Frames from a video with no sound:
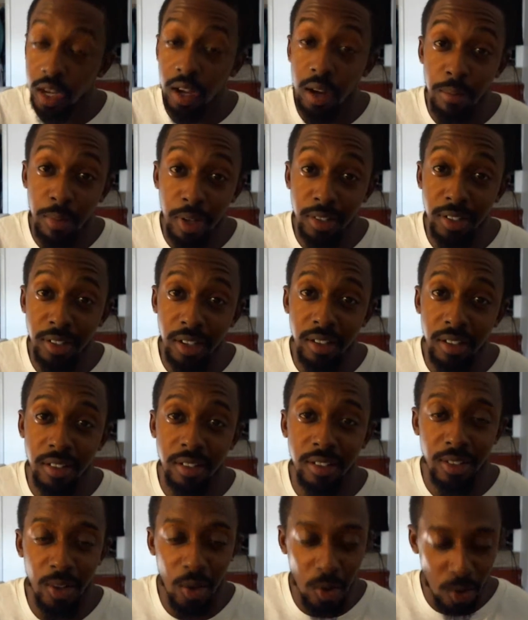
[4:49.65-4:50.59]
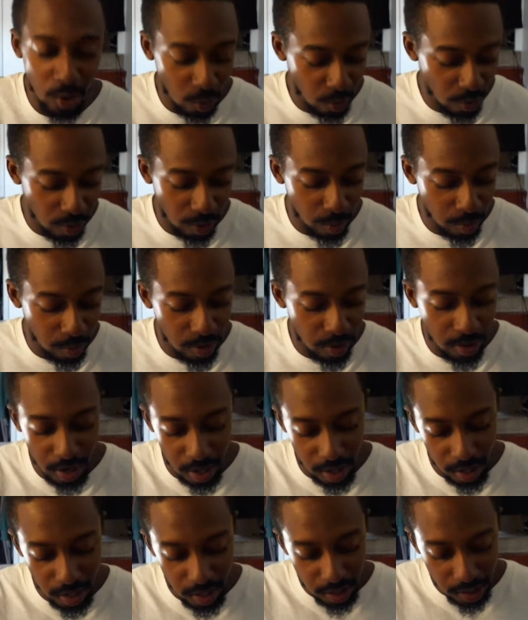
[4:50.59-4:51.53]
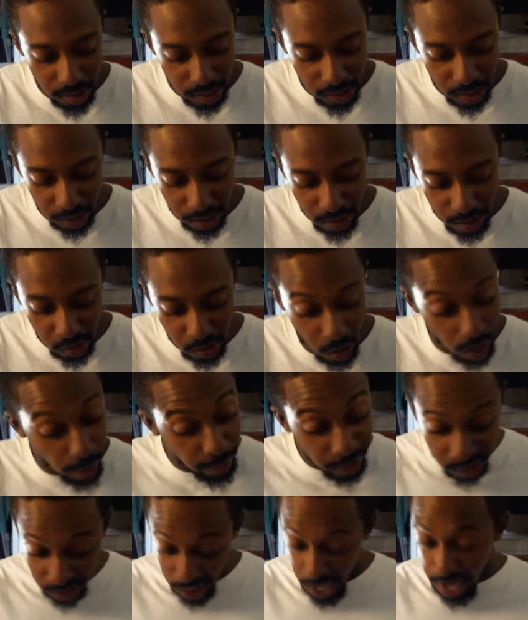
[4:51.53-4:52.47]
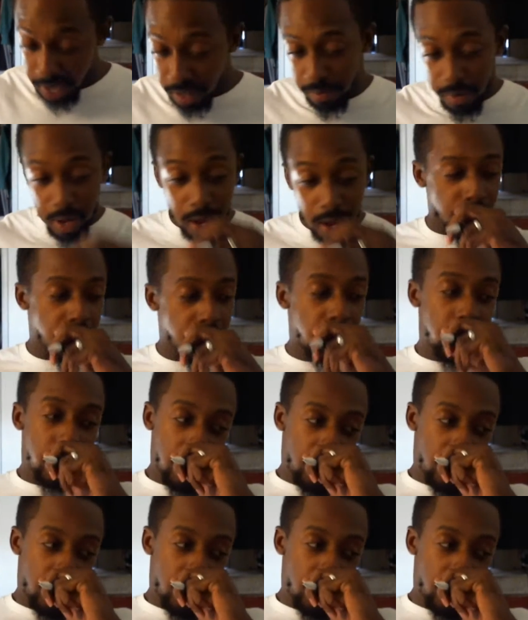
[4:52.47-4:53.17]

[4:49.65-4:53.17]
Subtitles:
Monday, November 2nd. So I'm excited, man.